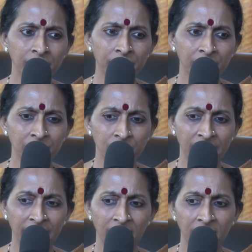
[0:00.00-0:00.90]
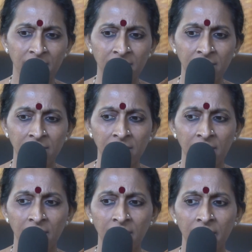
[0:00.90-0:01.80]
Because when I heard
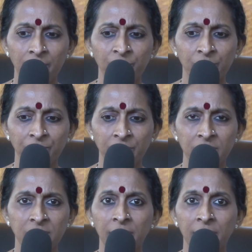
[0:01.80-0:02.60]
him for the first